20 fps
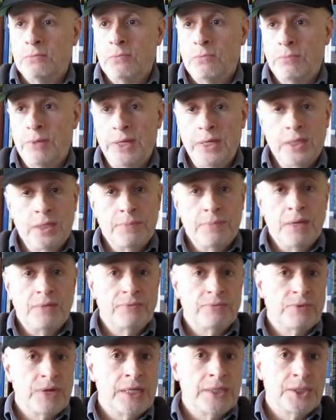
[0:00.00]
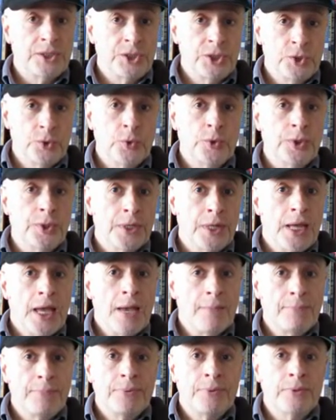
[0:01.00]
Many of them have a rather short
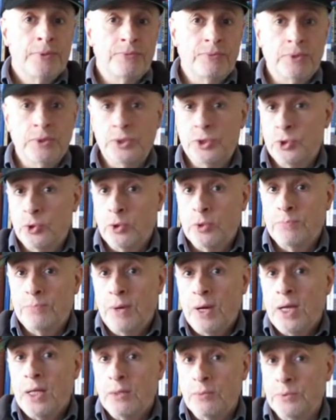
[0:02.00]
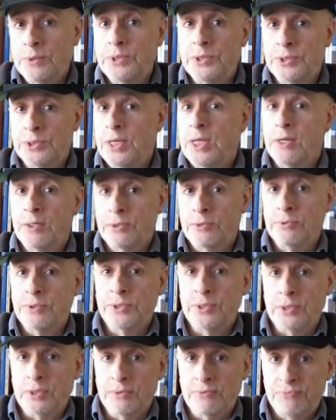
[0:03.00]
nap, or a short pile, which is
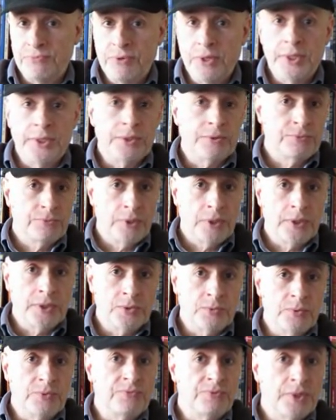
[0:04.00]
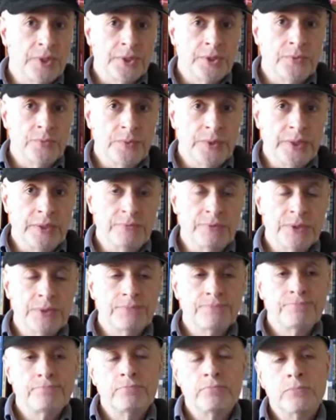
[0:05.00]
characteristic of finer rugs with finer weaves.
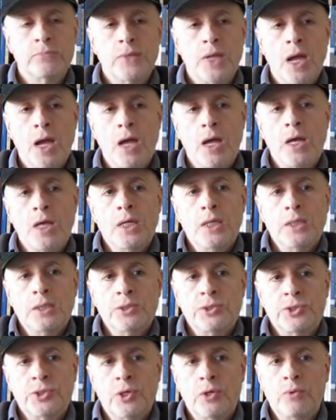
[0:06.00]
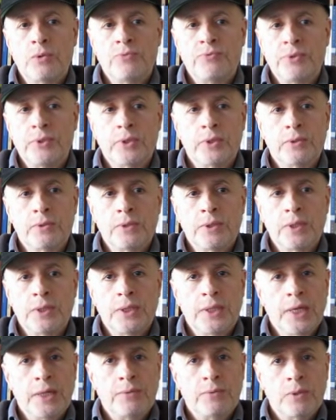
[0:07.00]
So if you can
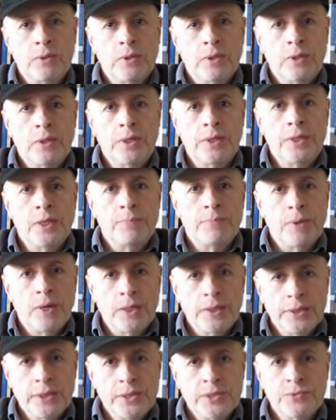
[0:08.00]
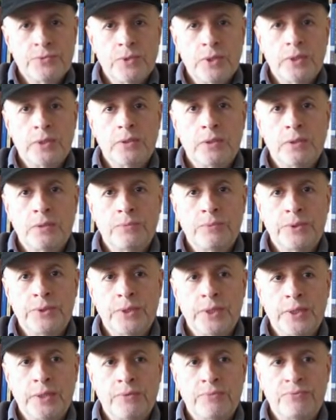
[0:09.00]
get a Nepalese rug with
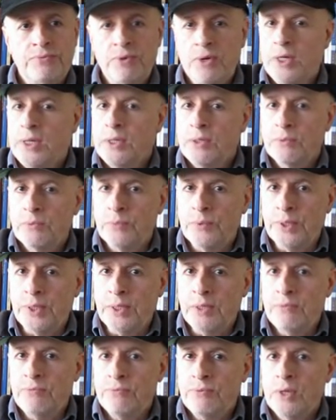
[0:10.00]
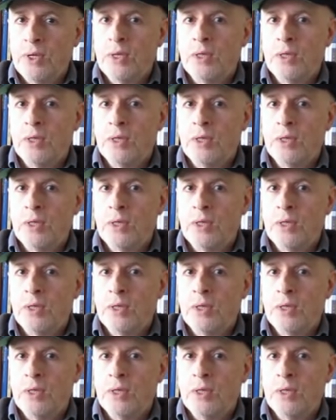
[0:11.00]
a finer weave,